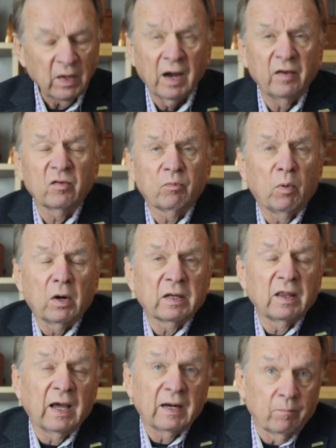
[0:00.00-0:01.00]
I just
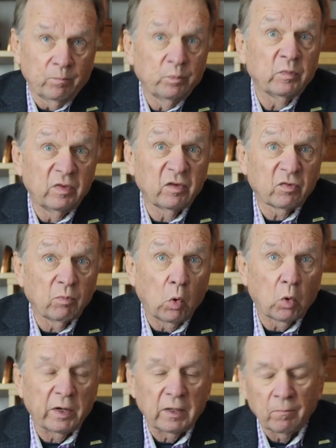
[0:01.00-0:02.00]
bought that this
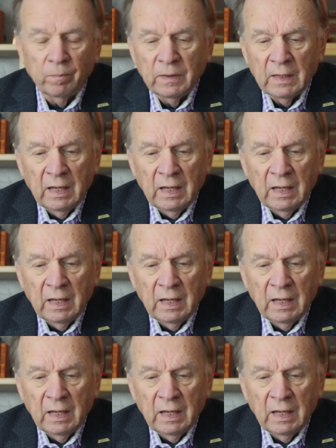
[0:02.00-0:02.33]
morning.